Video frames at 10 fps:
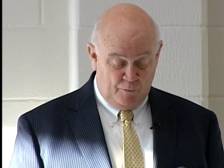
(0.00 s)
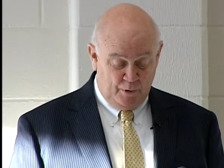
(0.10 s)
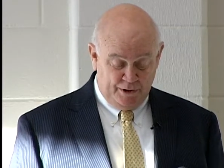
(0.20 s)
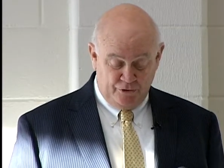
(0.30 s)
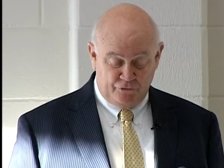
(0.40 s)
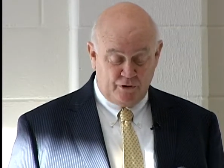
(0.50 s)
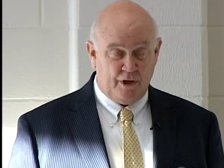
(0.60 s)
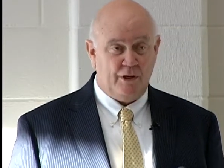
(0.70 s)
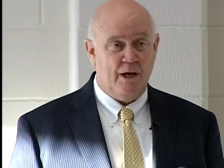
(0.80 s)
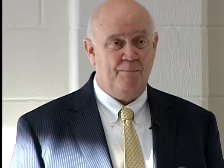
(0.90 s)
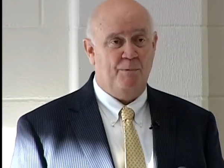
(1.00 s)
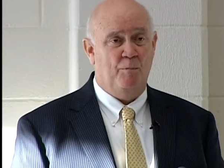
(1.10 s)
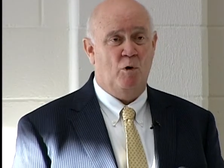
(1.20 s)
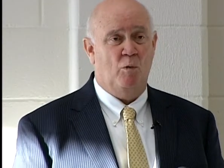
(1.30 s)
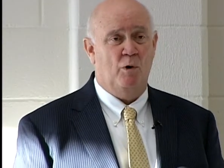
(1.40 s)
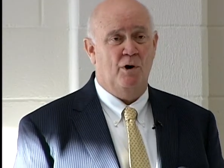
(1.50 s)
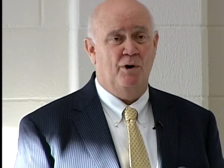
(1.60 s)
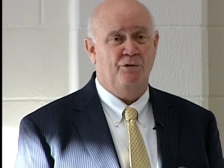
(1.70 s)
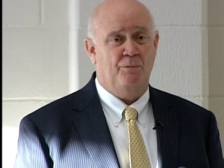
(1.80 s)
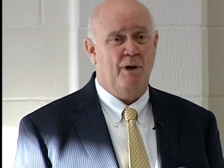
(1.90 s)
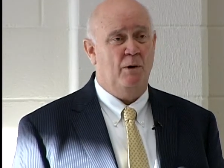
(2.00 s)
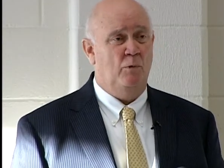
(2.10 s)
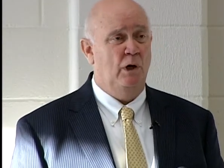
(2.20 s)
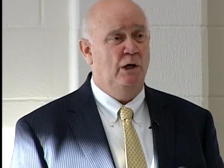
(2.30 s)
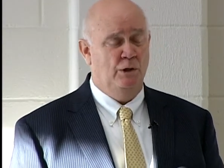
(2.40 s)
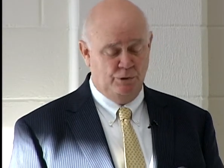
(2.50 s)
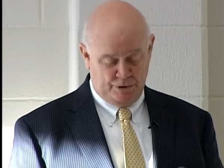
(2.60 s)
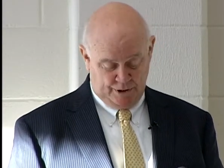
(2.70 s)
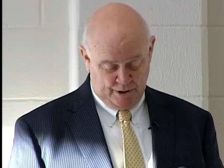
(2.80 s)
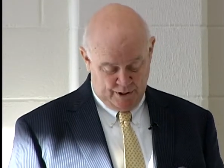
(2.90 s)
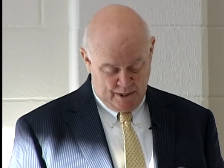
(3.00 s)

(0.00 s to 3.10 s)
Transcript: we just say a couple more words about roads,